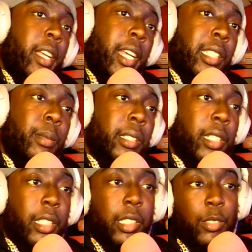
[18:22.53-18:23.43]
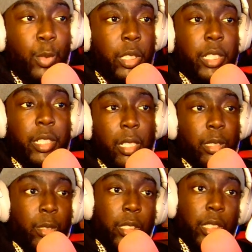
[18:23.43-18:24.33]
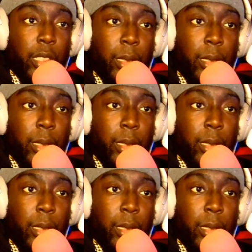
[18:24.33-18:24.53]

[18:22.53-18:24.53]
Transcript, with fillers: I spent $148 on this.